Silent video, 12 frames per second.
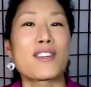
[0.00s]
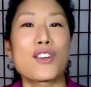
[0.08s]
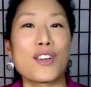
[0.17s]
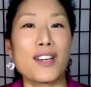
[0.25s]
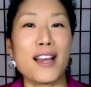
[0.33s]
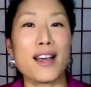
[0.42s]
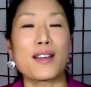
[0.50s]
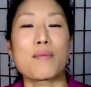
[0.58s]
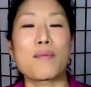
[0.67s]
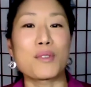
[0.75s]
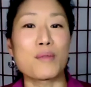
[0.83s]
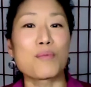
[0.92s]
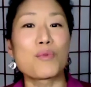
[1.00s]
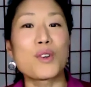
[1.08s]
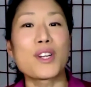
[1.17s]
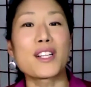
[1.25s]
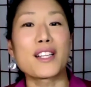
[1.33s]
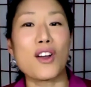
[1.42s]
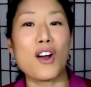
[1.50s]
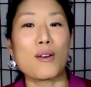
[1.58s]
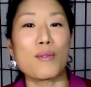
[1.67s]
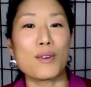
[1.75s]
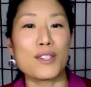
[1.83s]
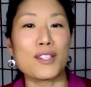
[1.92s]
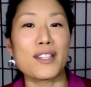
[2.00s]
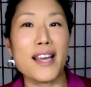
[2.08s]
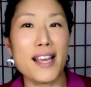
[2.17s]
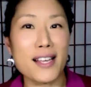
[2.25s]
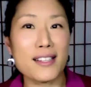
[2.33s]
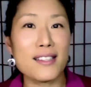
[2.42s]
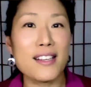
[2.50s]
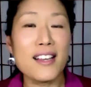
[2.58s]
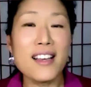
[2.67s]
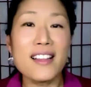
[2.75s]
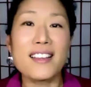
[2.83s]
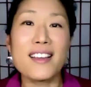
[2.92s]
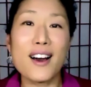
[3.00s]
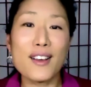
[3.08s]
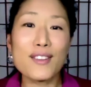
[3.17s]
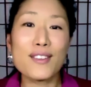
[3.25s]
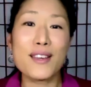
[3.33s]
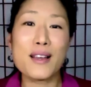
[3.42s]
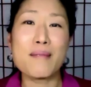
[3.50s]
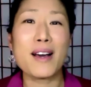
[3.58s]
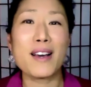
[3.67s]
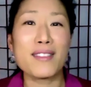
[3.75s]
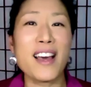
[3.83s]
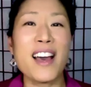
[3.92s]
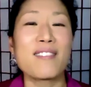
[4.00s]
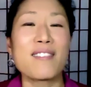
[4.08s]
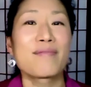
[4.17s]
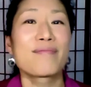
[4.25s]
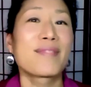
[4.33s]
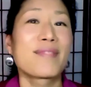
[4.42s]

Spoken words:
and you're going to end up with some really awkward delays. The other thing about that